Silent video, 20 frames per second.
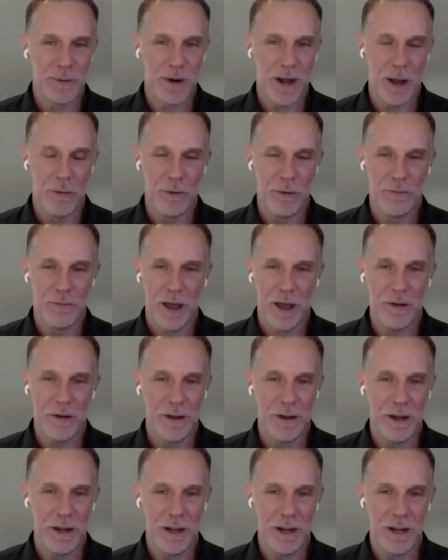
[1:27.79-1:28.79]
But I will tell
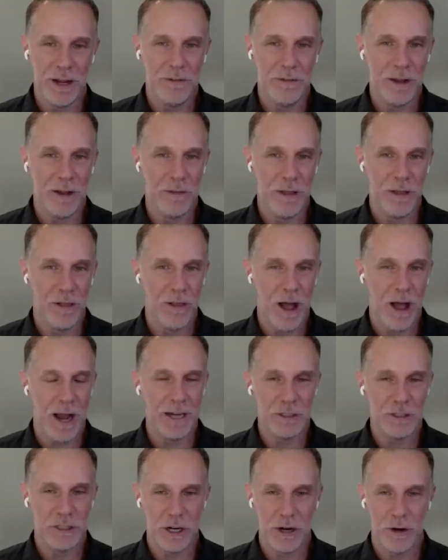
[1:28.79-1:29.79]
you, he did the
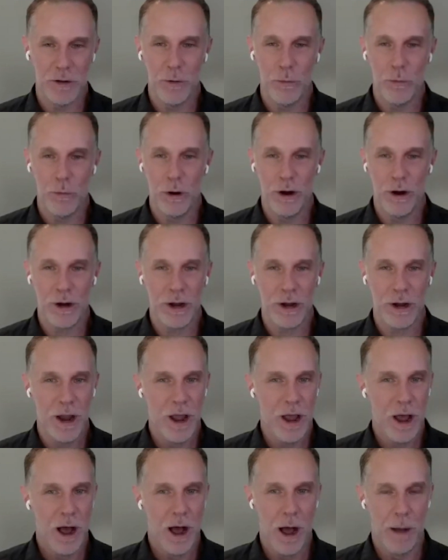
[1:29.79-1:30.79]
lion's share of the work
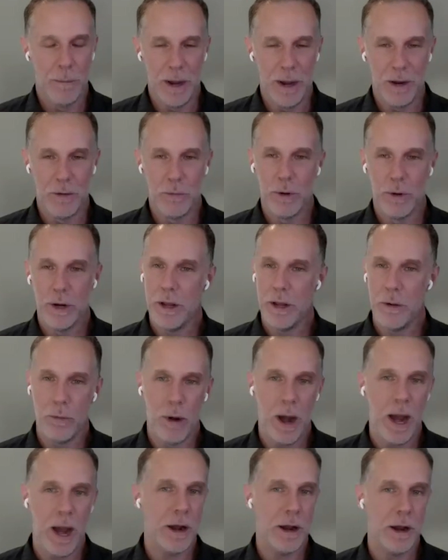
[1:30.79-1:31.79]
and really
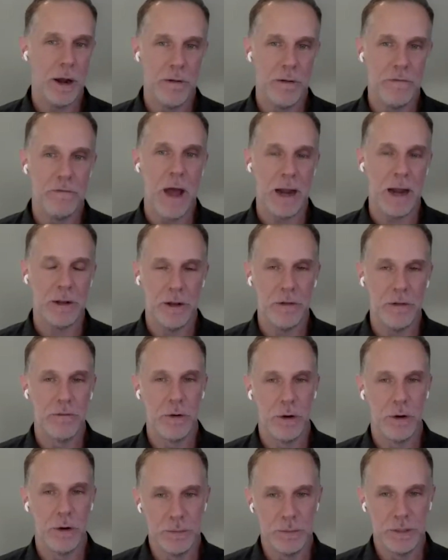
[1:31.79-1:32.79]
ran an effective
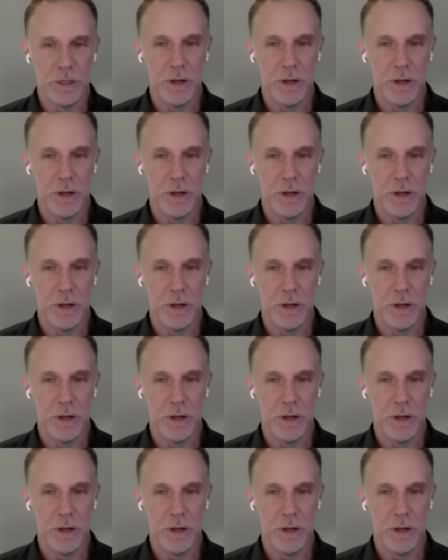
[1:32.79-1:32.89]
group.